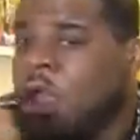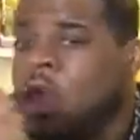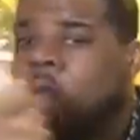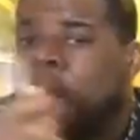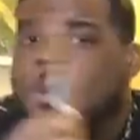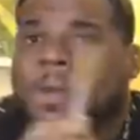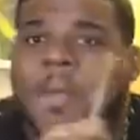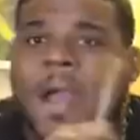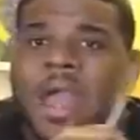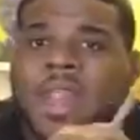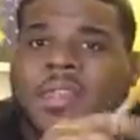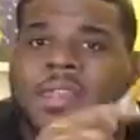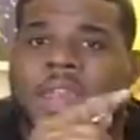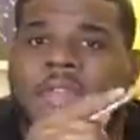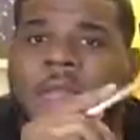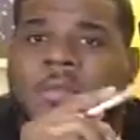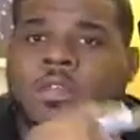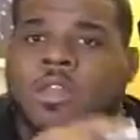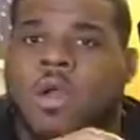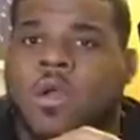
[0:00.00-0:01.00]
But by the
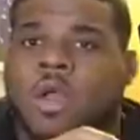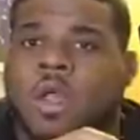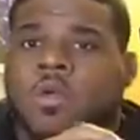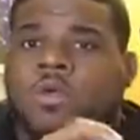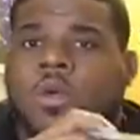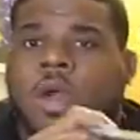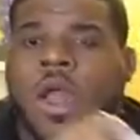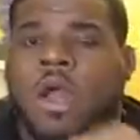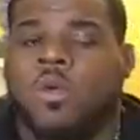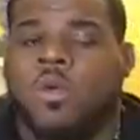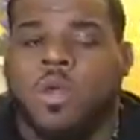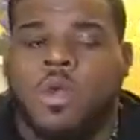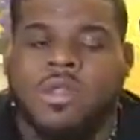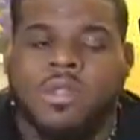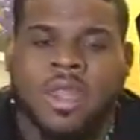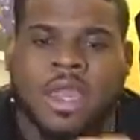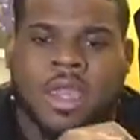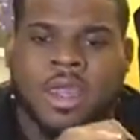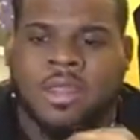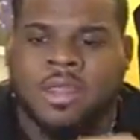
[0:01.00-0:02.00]
same token, what I will
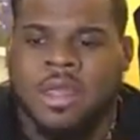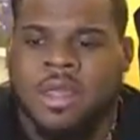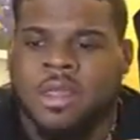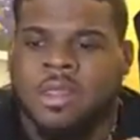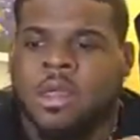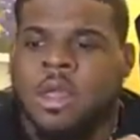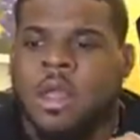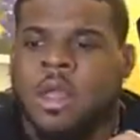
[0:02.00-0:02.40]
say is this.